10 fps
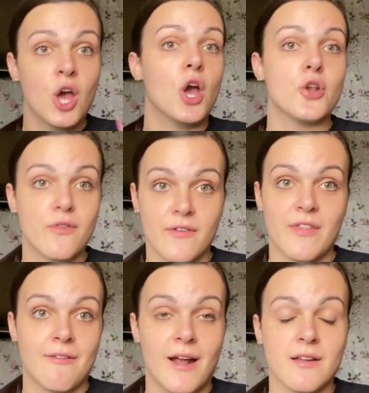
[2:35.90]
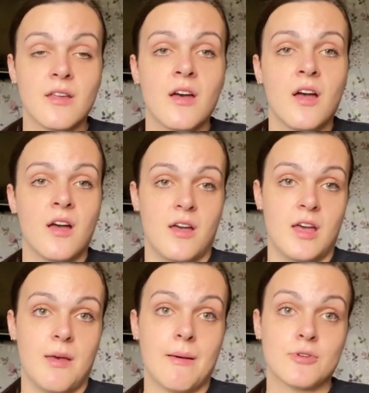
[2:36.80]
enough of that rant.
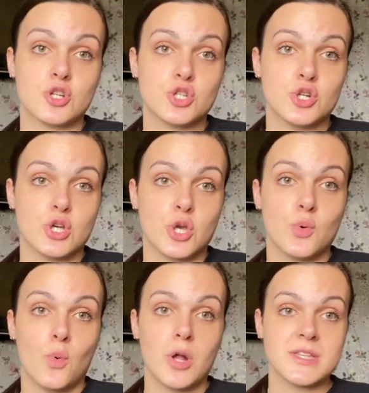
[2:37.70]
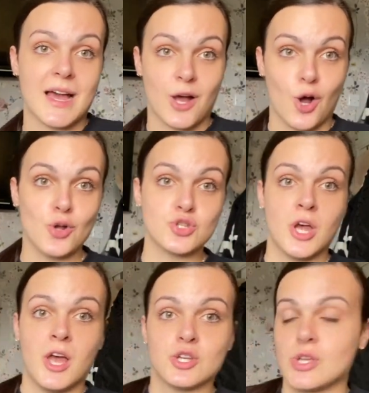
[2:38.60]
I'm going to show you what I got.
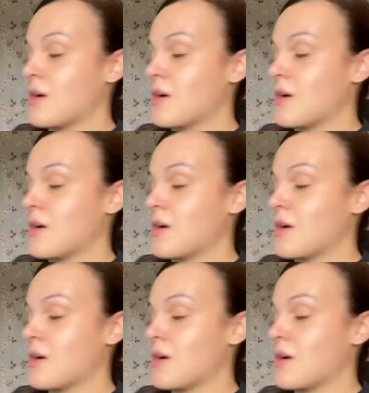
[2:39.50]
So I